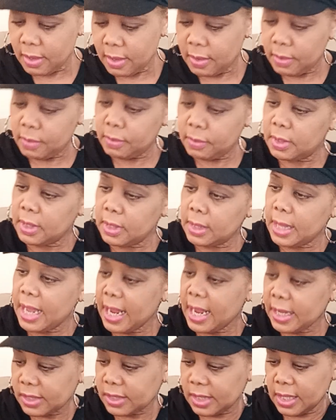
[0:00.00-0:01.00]
the last
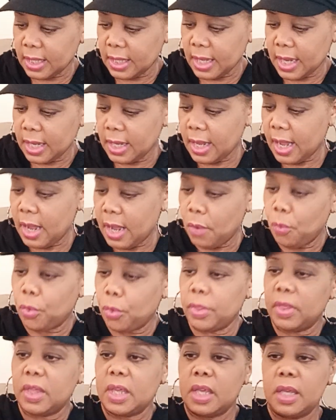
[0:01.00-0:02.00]
thing I got were
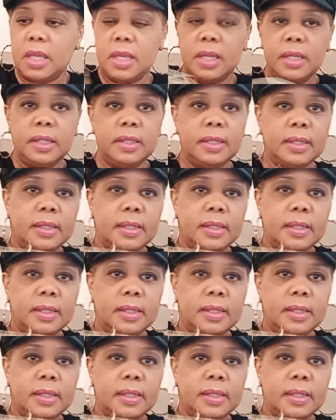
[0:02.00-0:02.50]
these